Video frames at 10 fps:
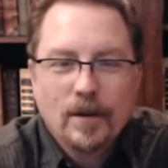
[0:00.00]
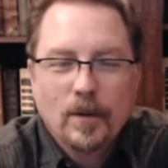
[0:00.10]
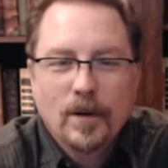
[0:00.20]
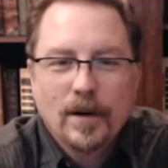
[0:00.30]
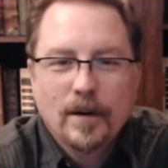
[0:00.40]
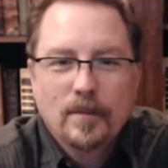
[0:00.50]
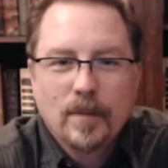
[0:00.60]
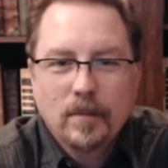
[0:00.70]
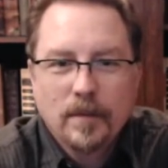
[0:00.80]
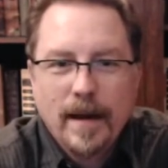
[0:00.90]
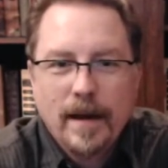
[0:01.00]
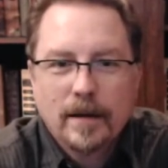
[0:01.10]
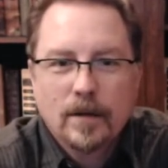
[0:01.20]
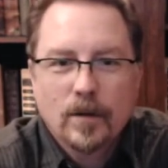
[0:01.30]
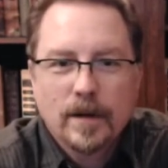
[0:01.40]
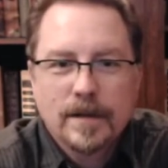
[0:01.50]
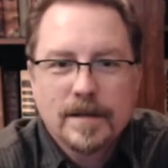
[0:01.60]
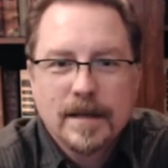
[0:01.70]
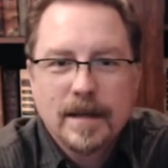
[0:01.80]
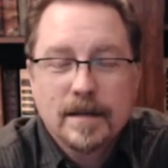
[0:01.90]
or problematic or a
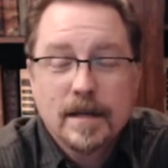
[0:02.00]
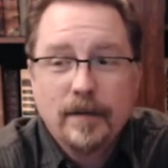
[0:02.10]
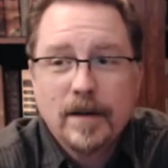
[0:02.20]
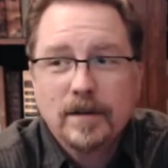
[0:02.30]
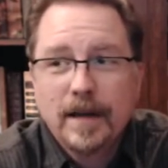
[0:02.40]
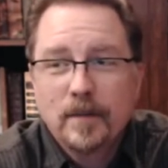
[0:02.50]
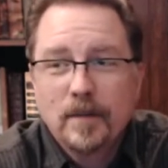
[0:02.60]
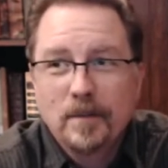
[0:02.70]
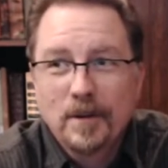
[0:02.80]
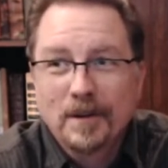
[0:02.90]
disease. I've actually had people